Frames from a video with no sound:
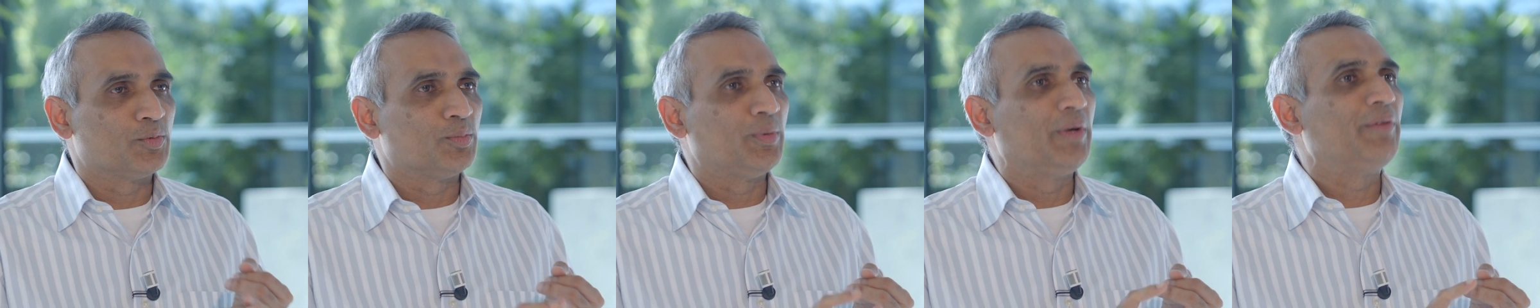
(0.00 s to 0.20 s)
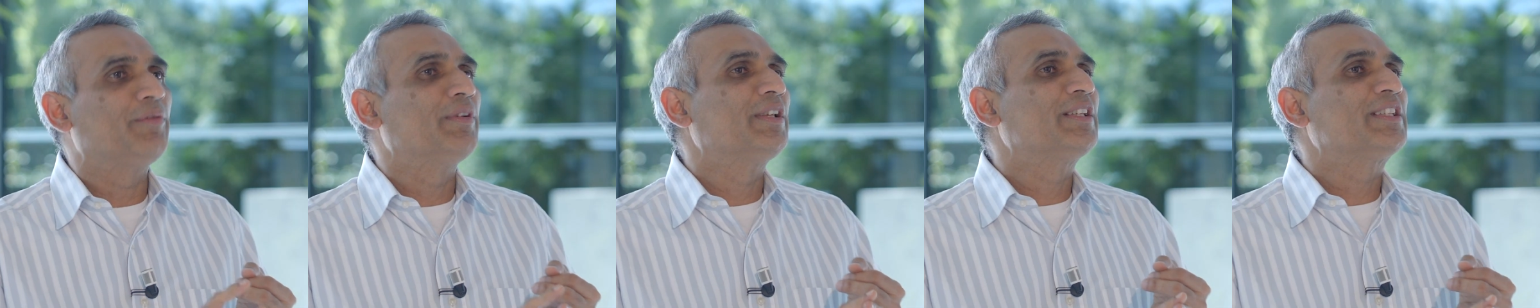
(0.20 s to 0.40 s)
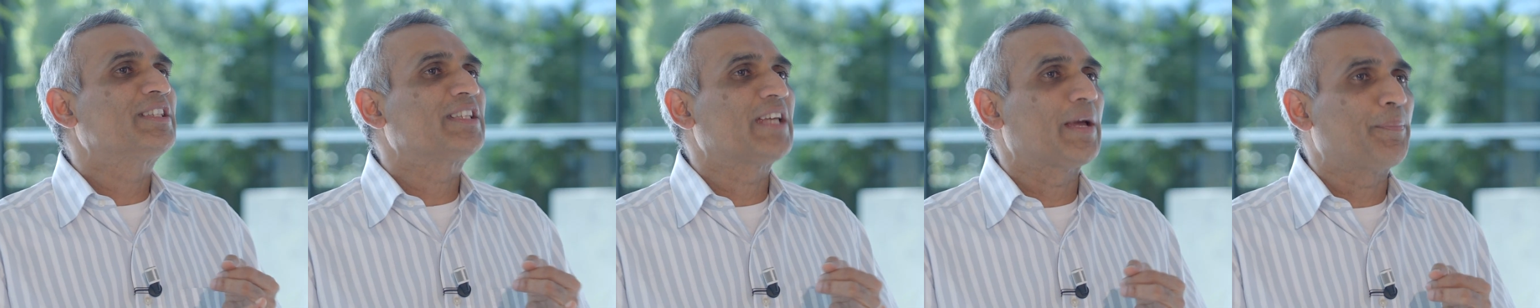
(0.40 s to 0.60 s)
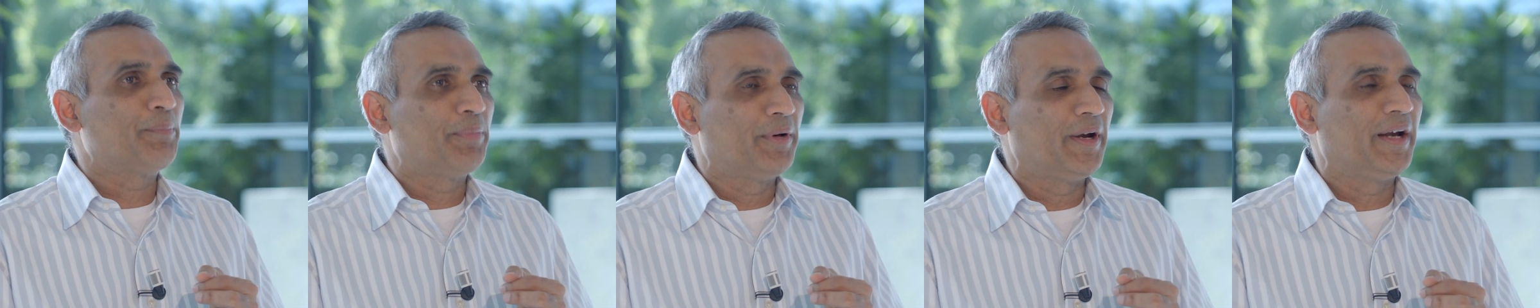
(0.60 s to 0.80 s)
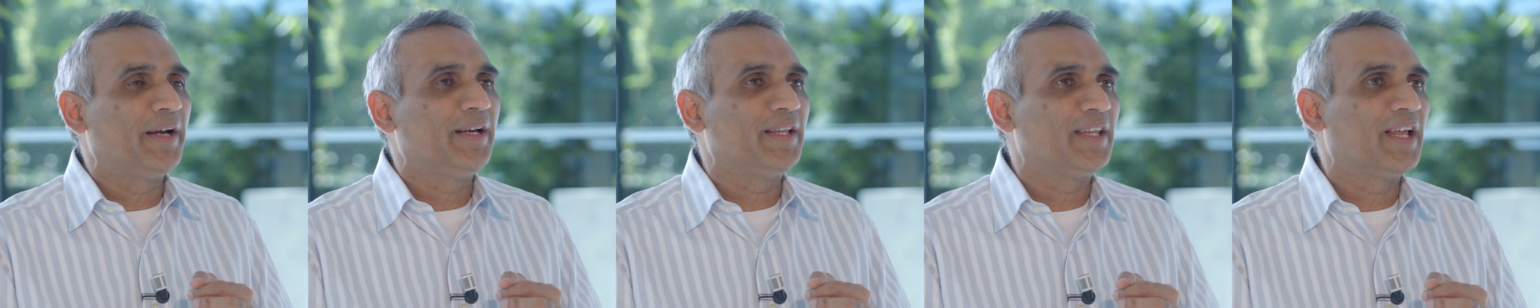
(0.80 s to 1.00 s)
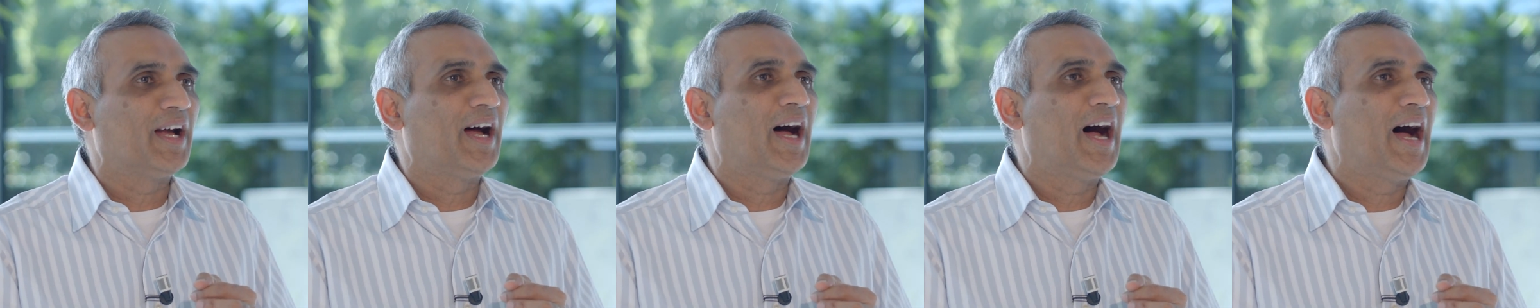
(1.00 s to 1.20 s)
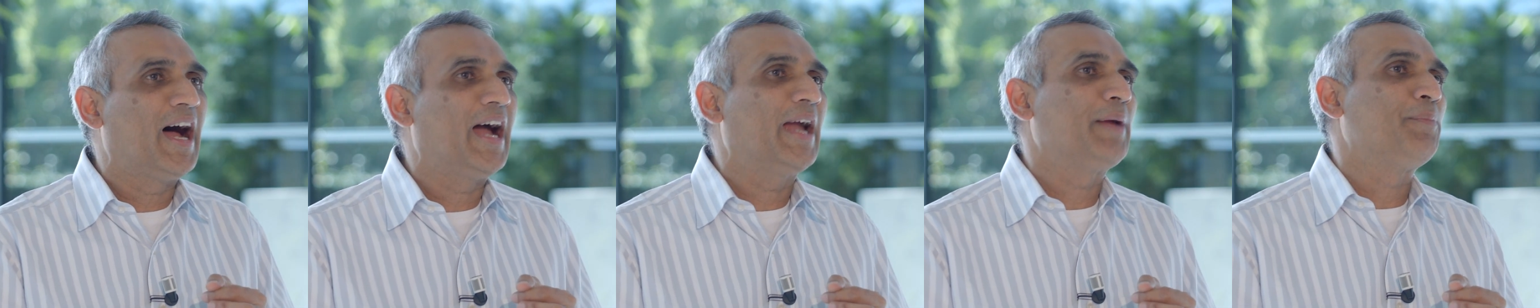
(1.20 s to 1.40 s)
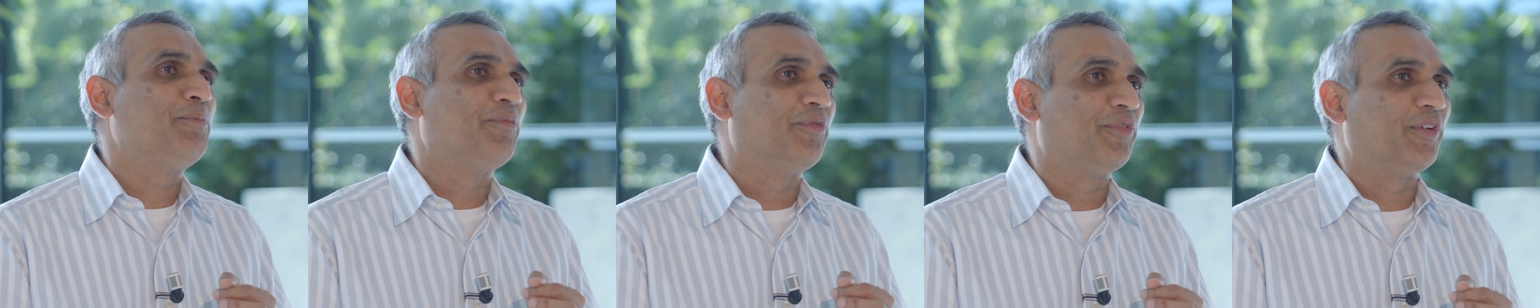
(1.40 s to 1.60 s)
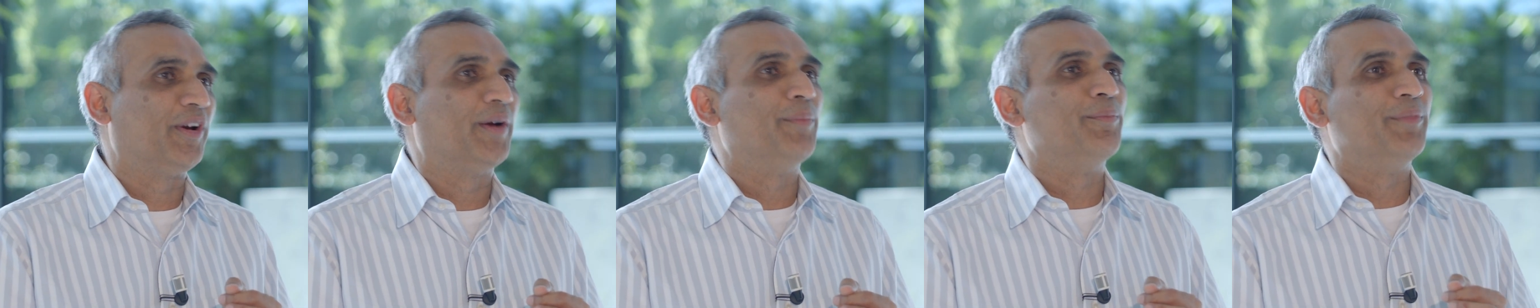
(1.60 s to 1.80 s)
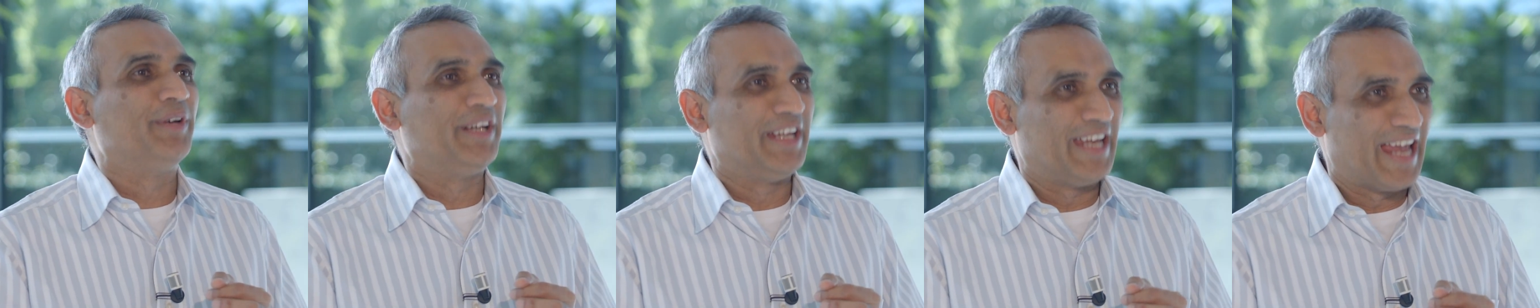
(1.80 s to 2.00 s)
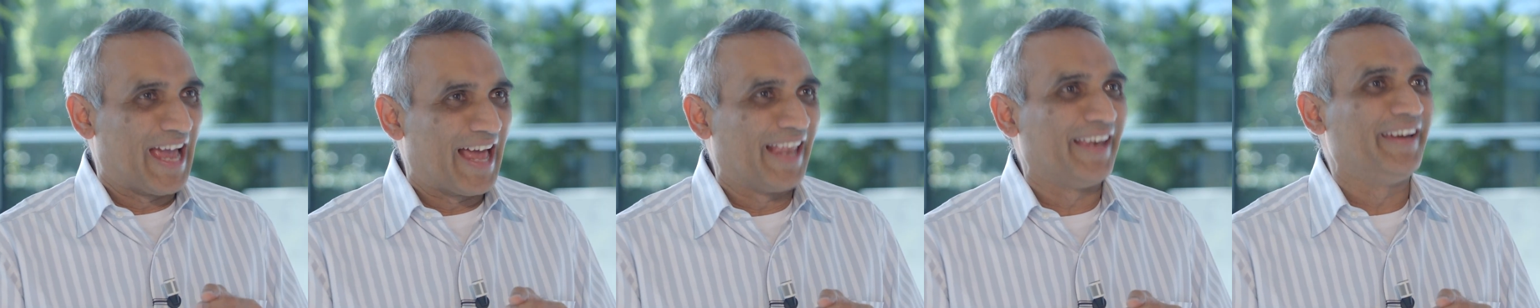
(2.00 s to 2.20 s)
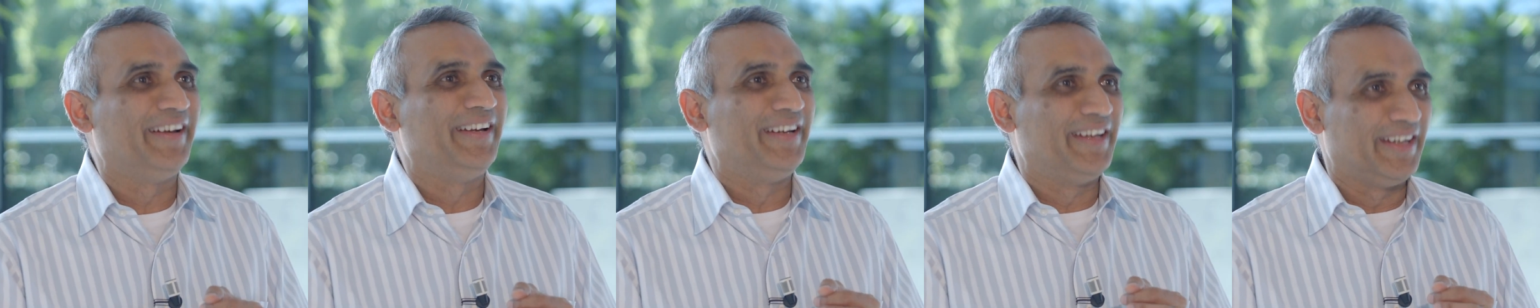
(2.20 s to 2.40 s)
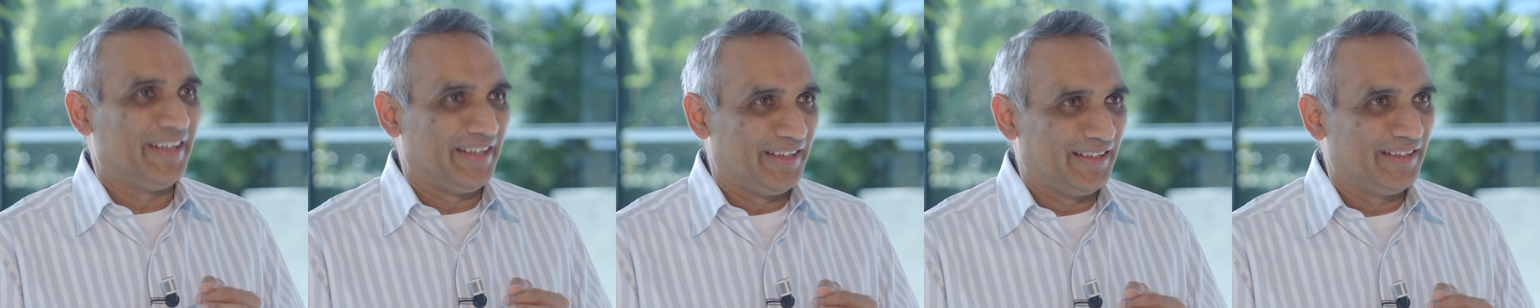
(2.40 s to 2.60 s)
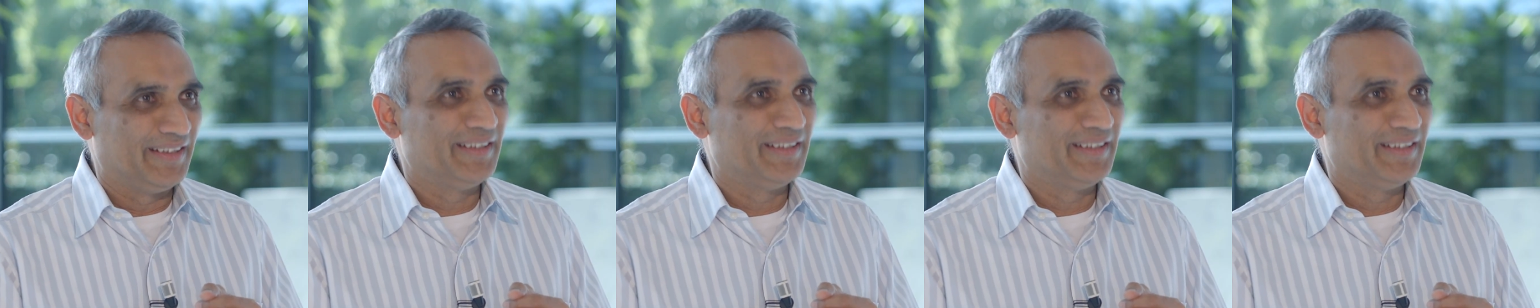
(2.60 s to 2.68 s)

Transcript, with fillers: We will separate the hype from reality.